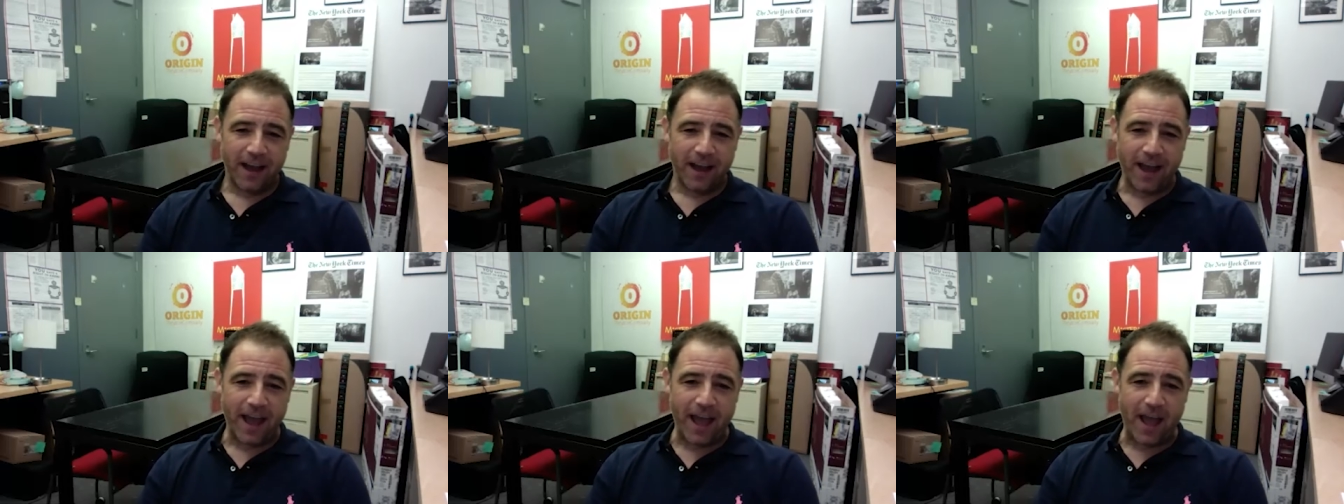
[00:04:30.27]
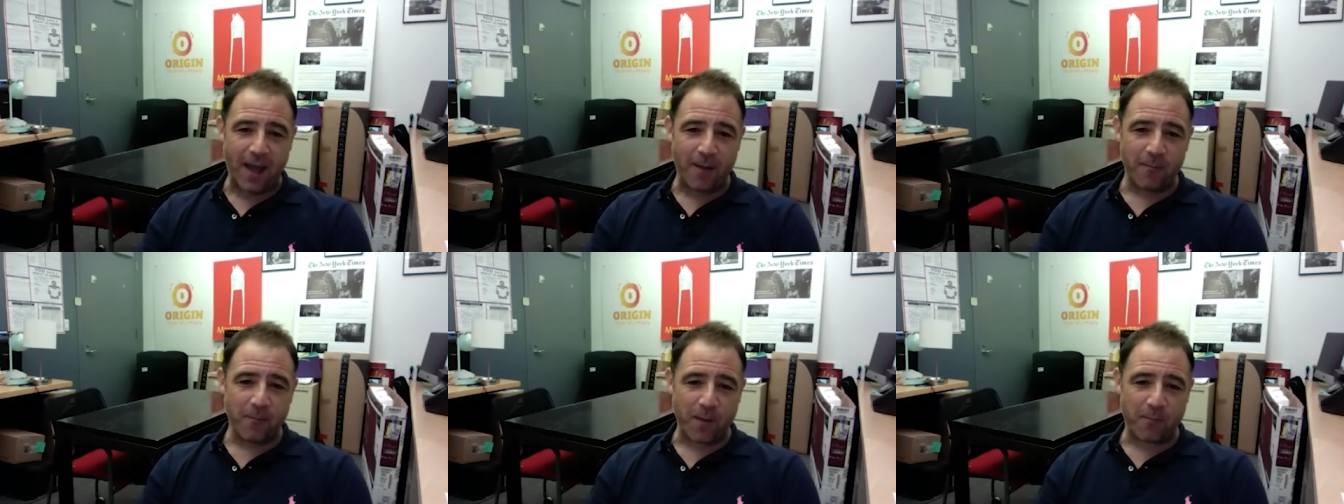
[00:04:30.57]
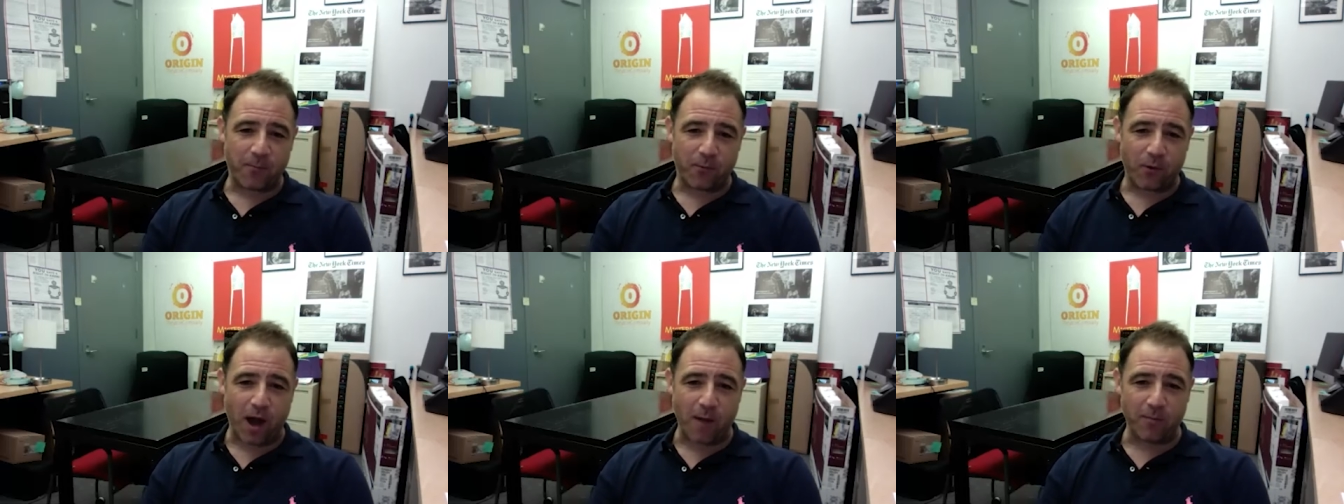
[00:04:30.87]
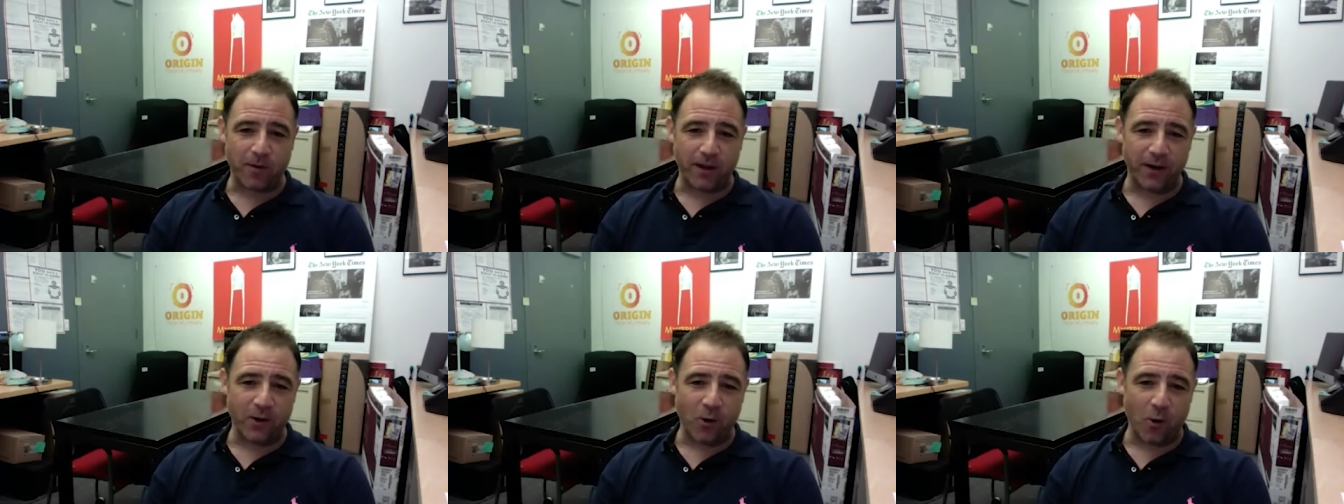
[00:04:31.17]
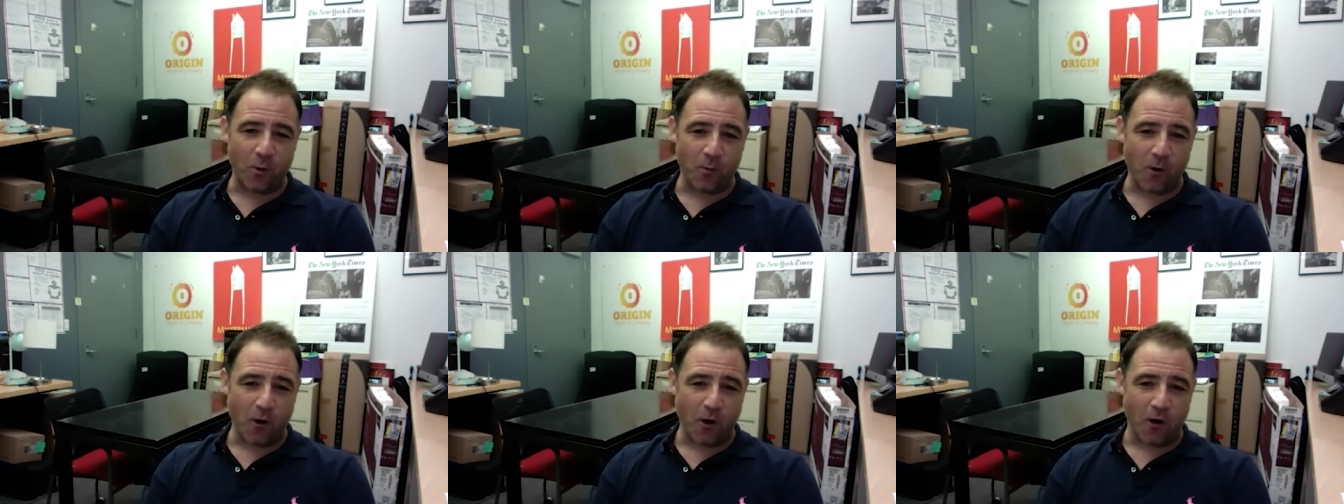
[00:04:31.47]
I probably
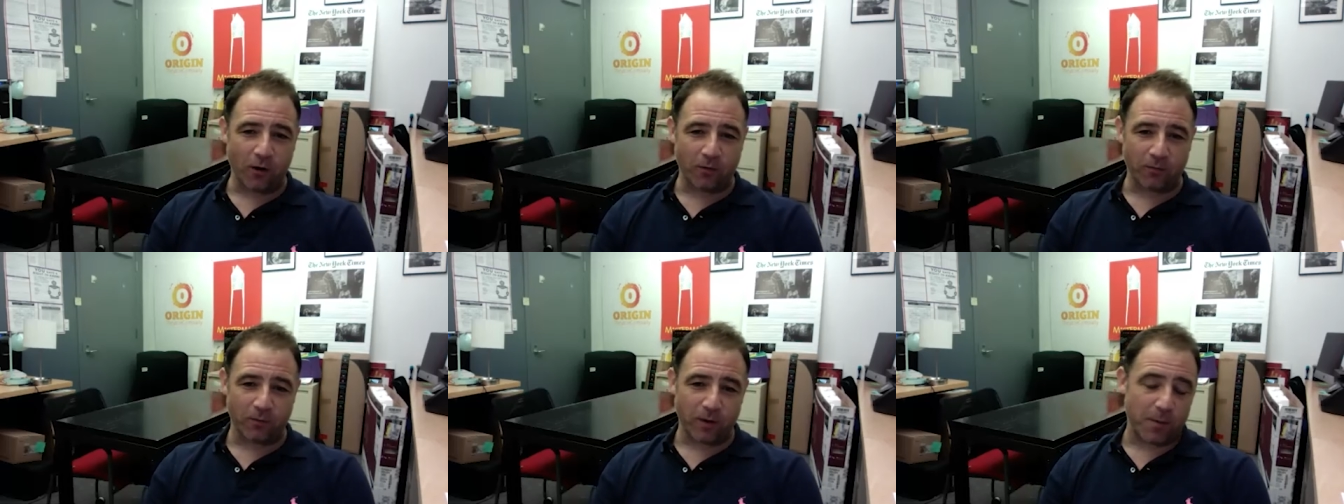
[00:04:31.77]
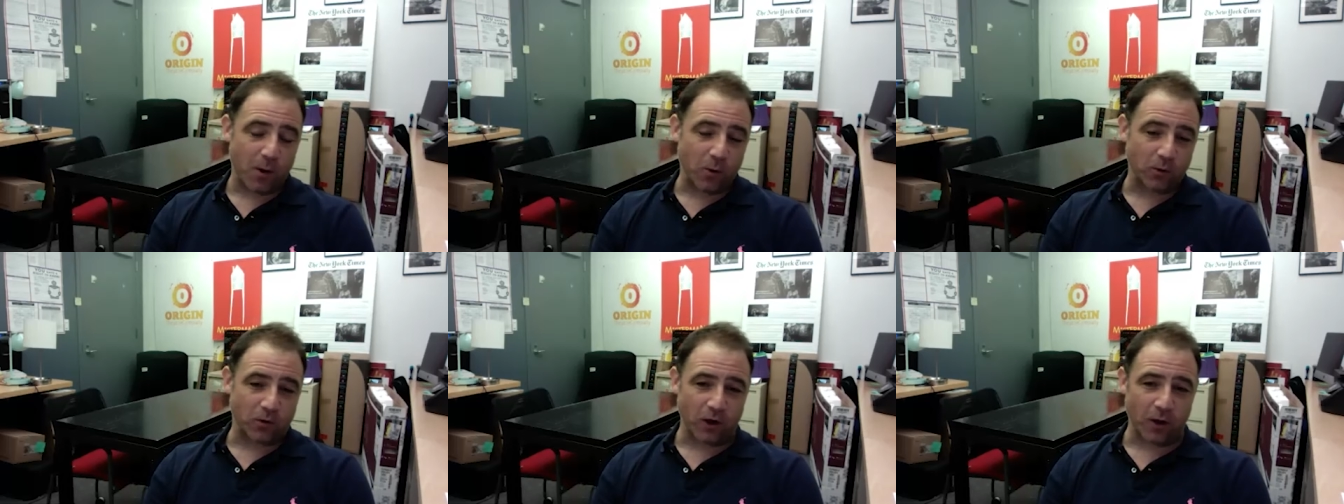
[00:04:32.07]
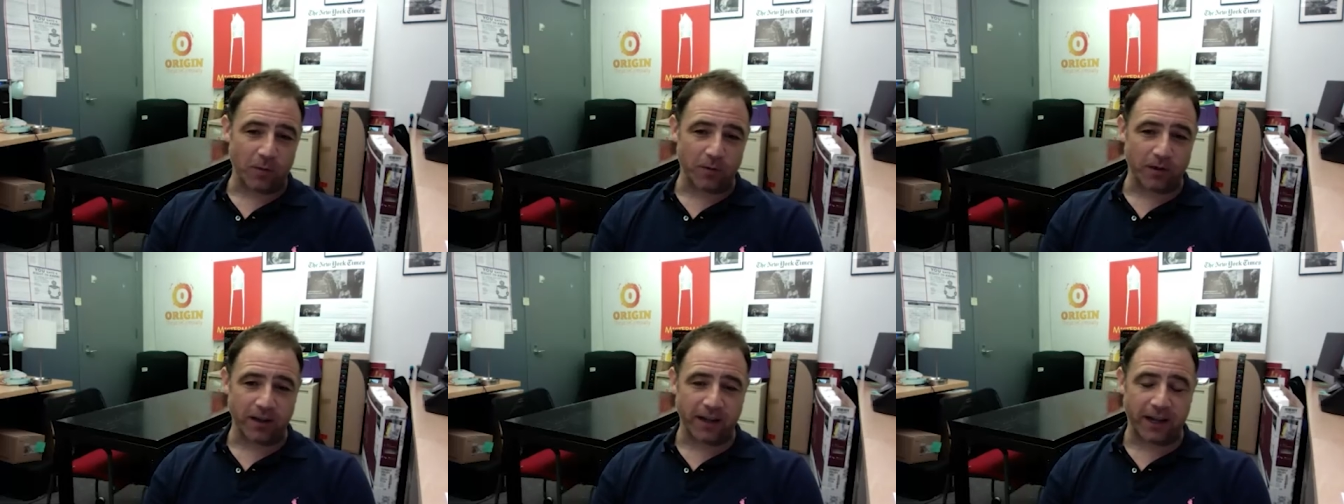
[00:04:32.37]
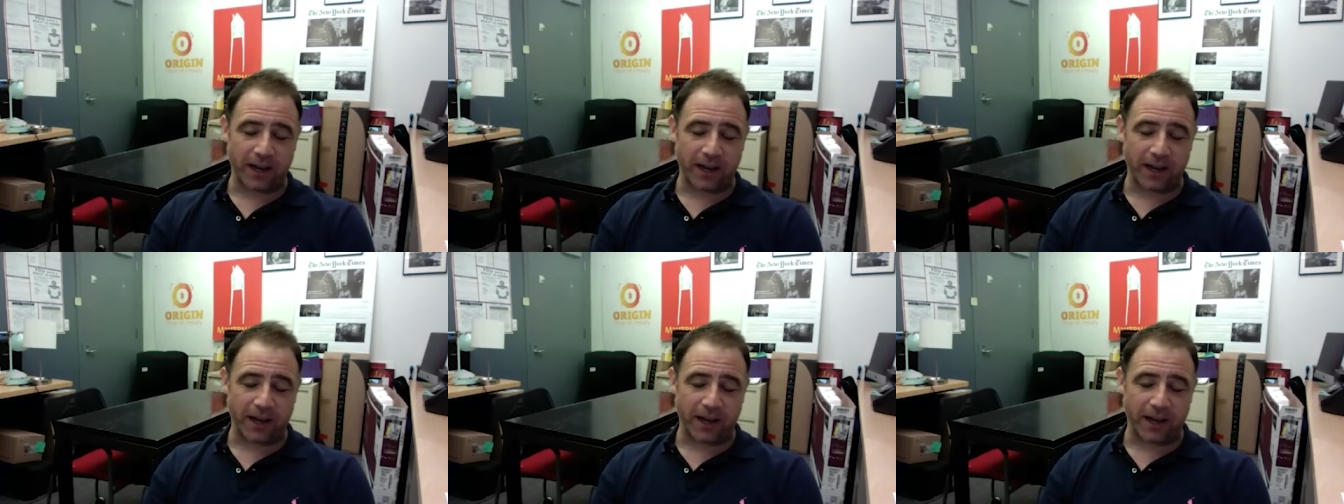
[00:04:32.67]
know more about Dublin